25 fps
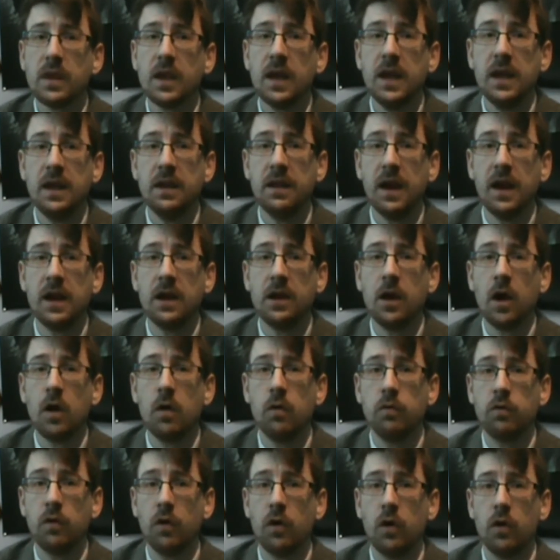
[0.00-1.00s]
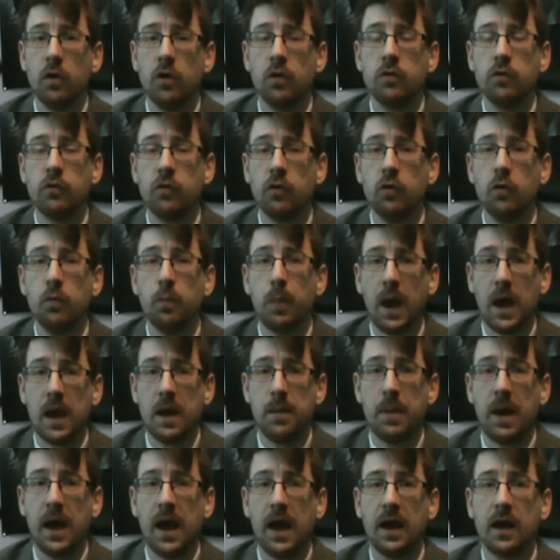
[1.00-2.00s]
He then goes on to
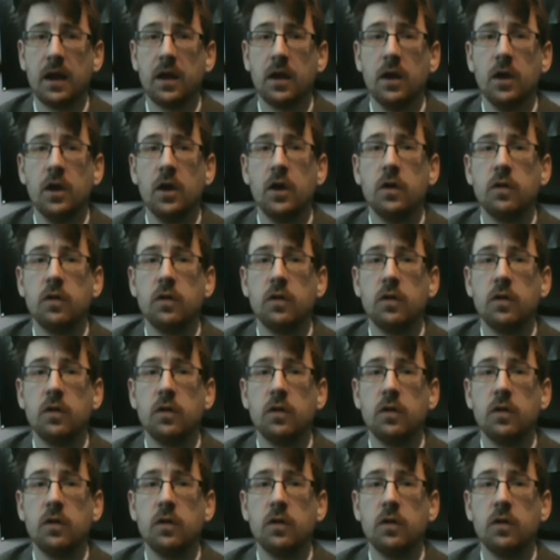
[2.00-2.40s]
Payback